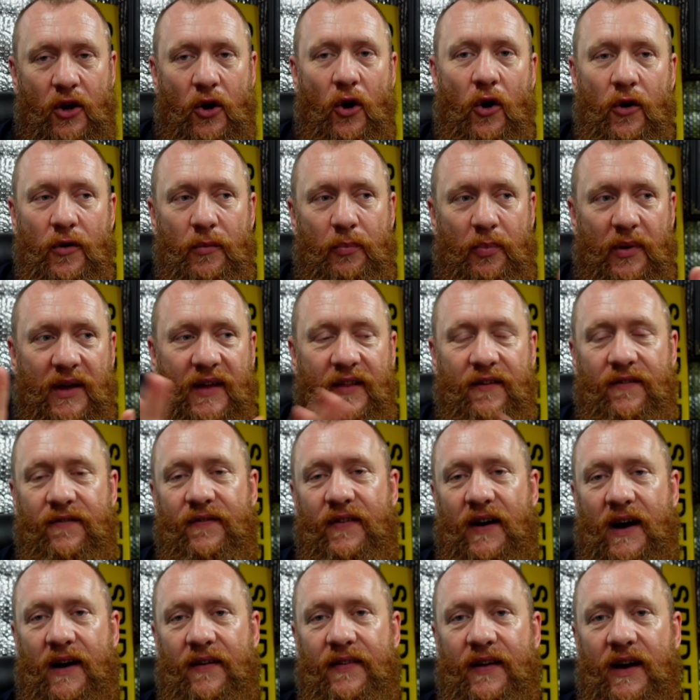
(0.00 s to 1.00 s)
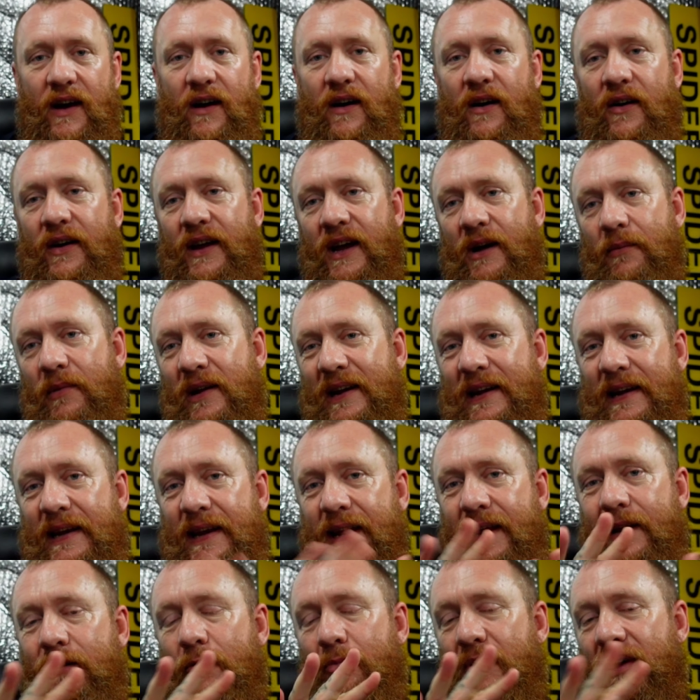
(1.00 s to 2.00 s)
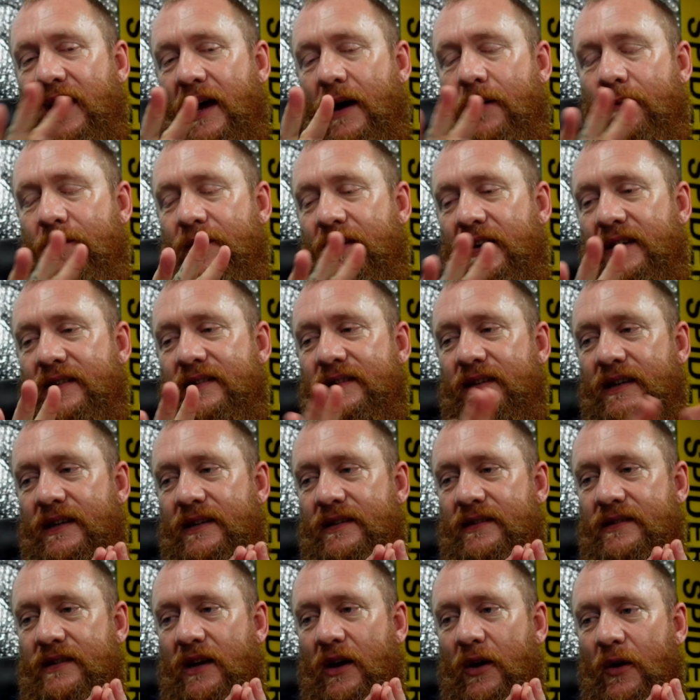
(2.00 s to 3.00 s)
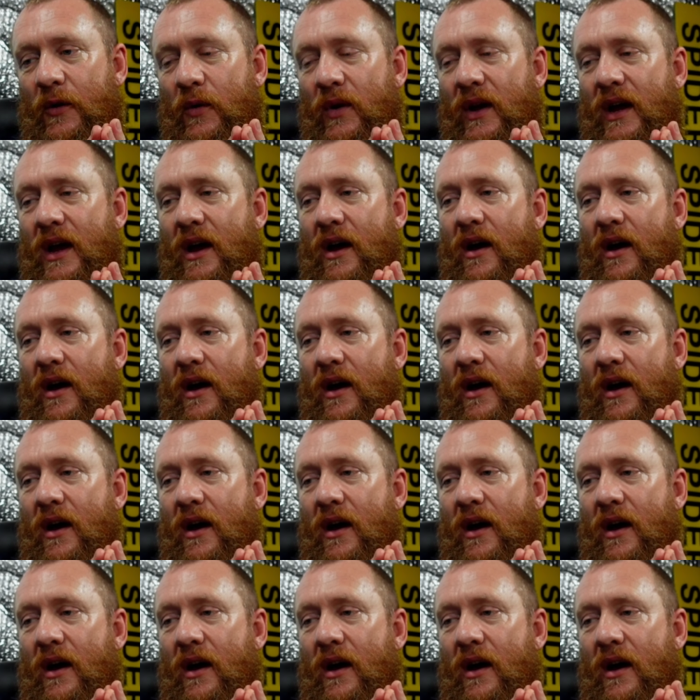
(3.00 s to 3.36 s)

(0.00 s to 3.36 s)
could be the fact that I am a little bit ham-fisted, so